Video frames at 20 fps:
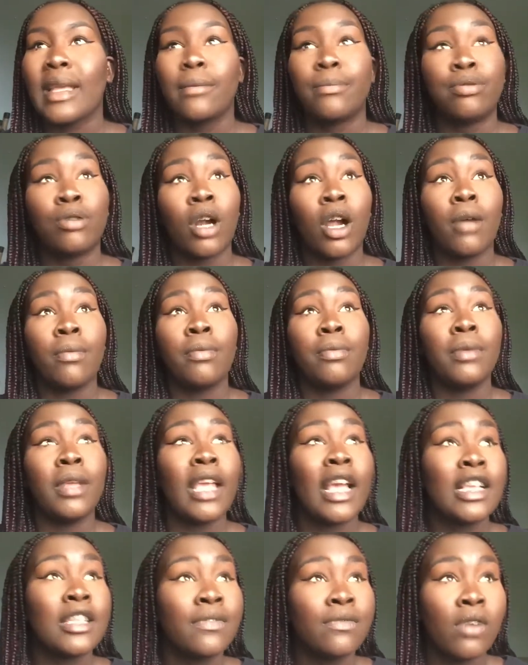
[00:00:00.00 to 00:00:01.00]
Probably
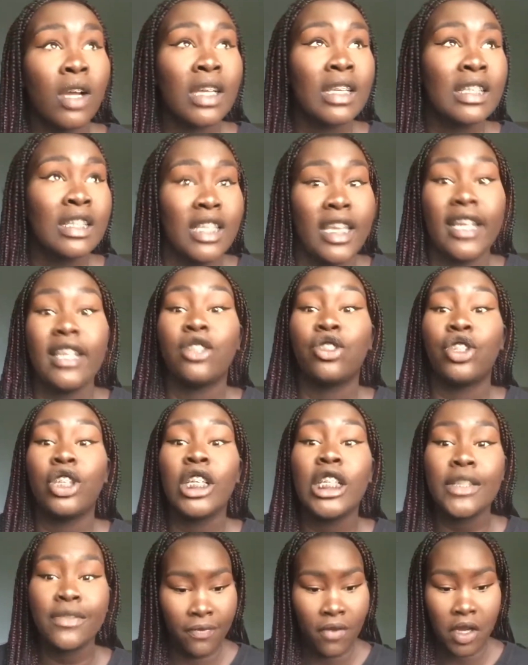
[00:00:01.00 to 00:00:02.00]
has fucking dick
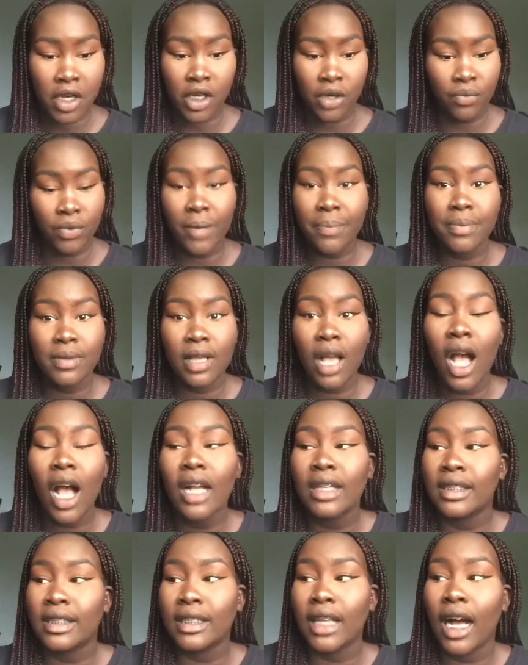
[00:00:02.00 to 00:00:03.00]
cheese, fucking rip
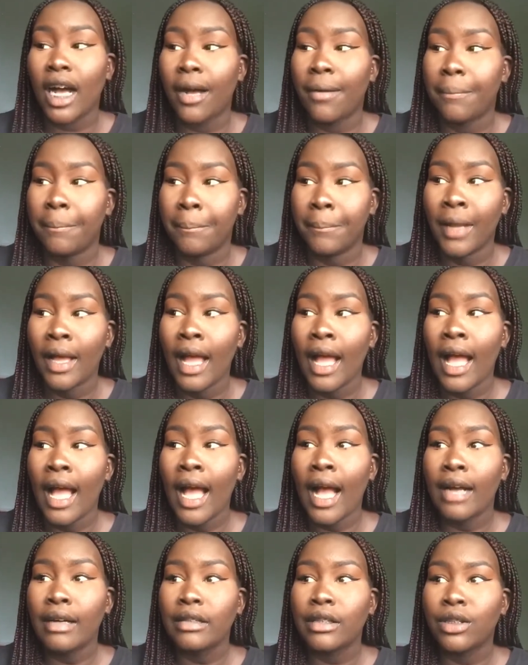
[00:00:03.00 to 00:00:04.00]
socks.
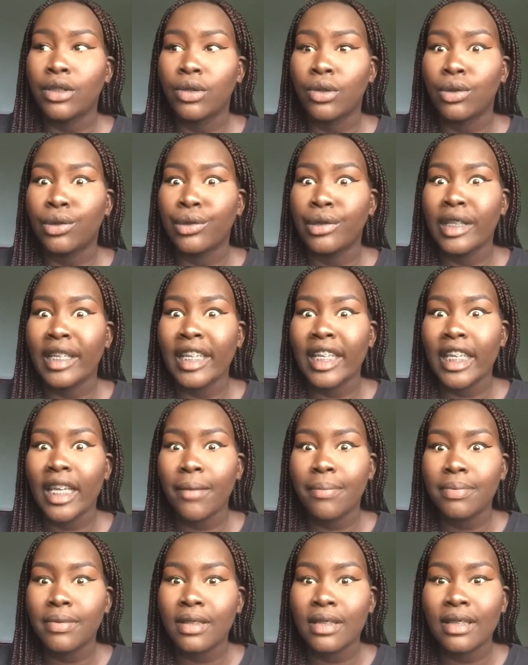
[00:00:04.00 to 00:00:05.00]
So he
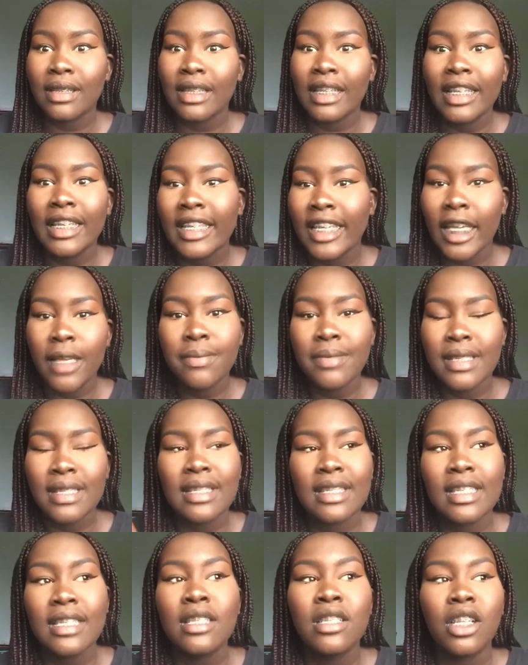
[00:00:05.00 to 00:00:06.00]
keeps
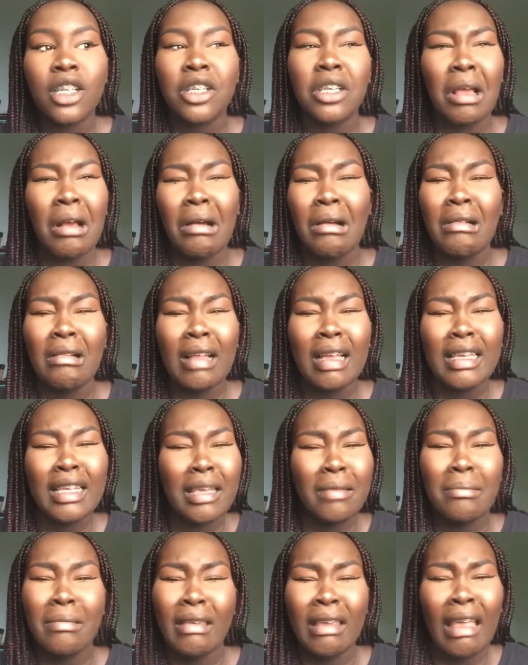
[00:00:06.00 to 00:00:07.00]
insisting, like, yo, like,
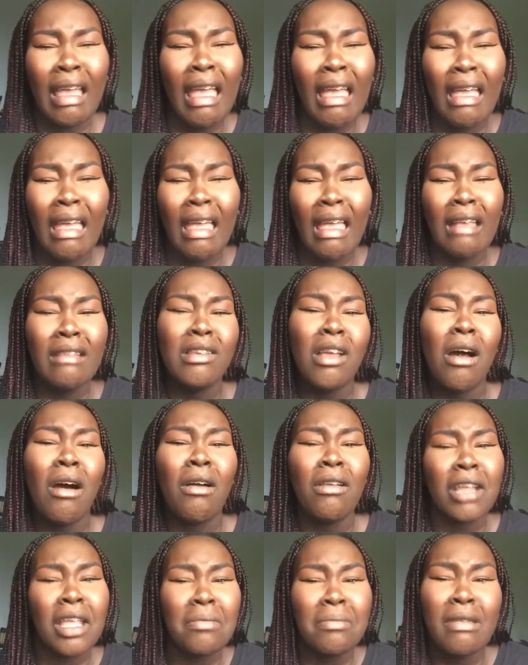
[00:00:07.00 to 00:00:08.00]
give me head,
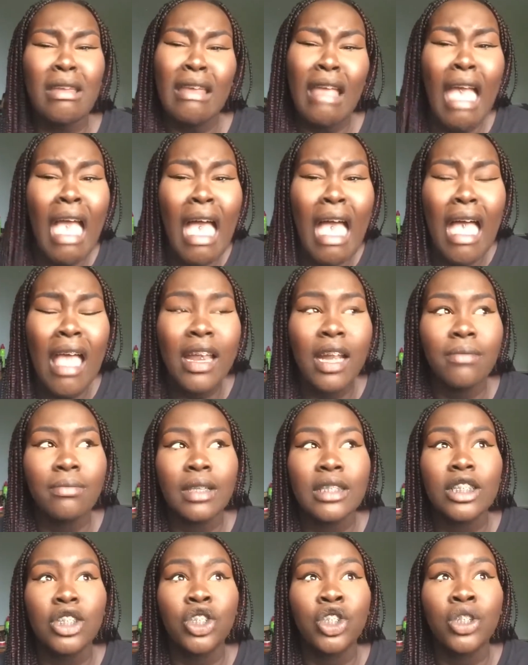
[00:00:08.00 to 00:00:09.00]
yo, give me head. And I'm
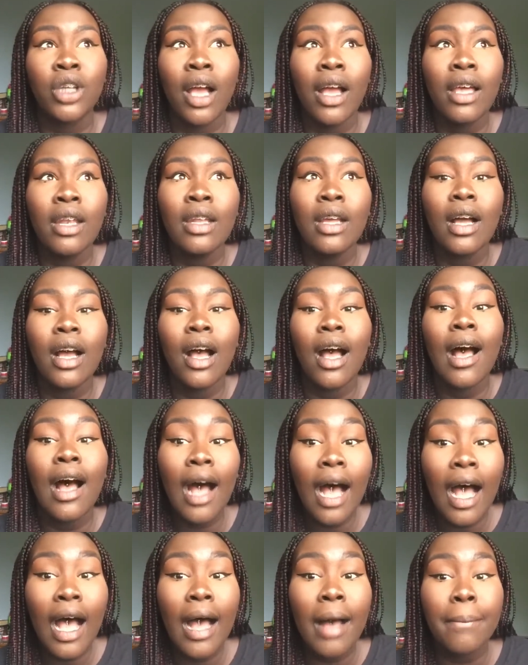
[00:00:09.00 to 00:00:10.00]
like, shut
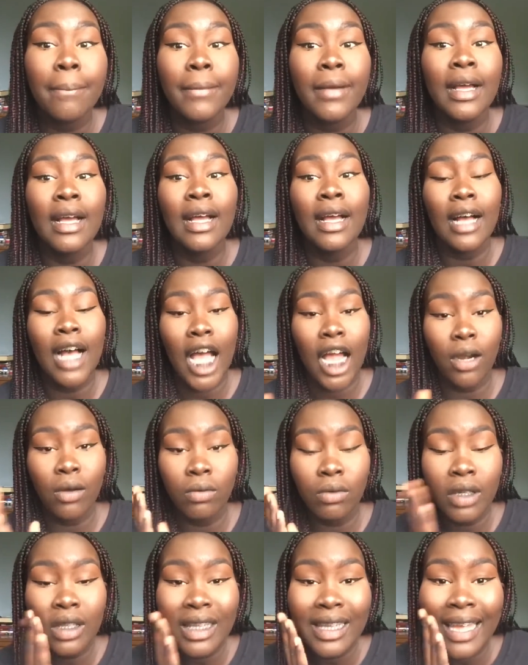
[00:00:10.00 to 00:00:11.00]
up. I
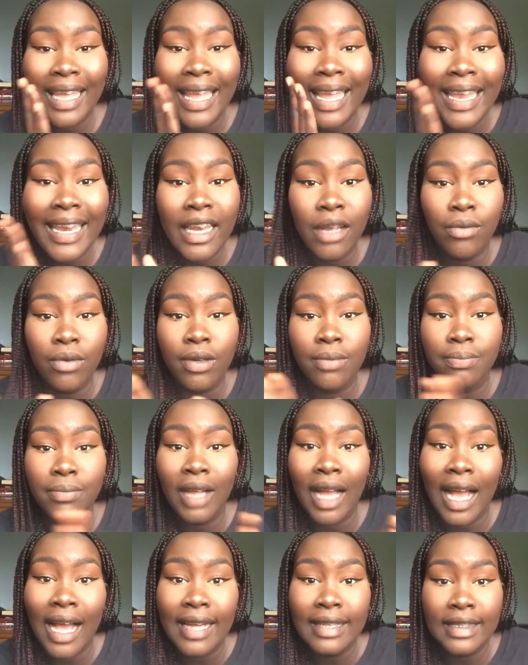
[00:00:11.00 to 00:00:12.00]
really hate it when
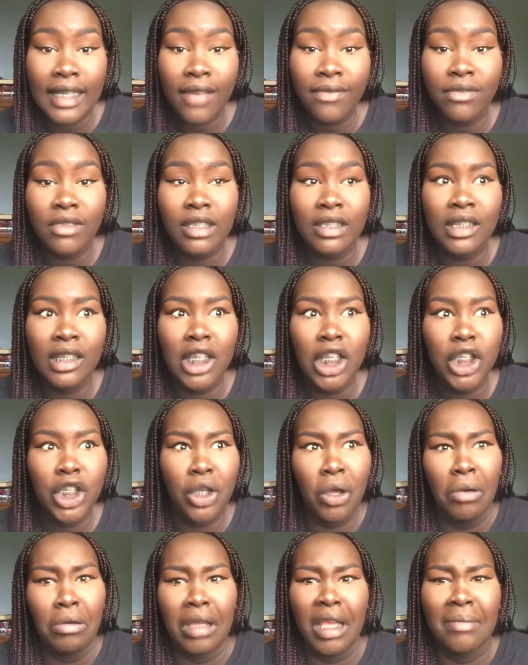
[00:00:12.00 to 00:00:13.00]
guys have to say, like,
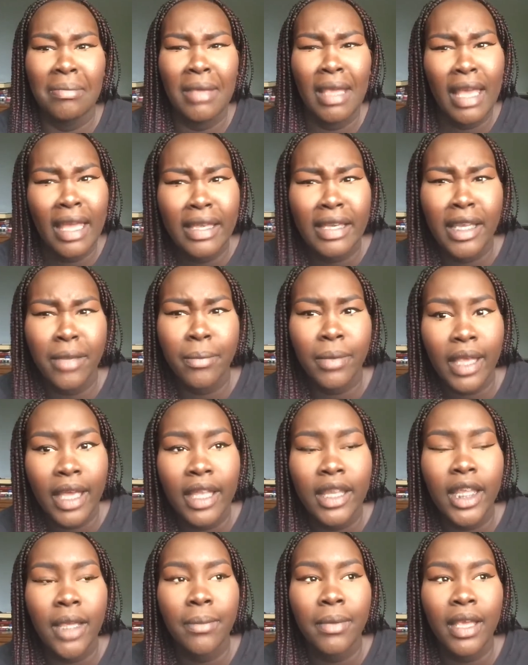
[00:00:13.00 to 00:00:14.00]
yo, give me head, give me
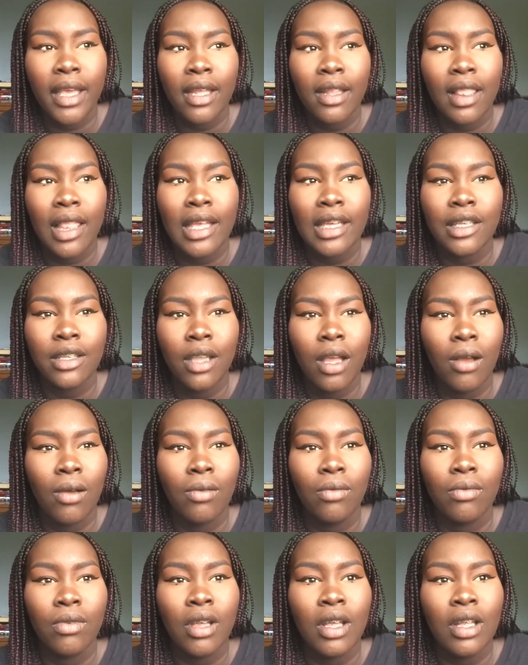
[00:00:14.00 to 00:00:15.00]
head, give me head. Like, no.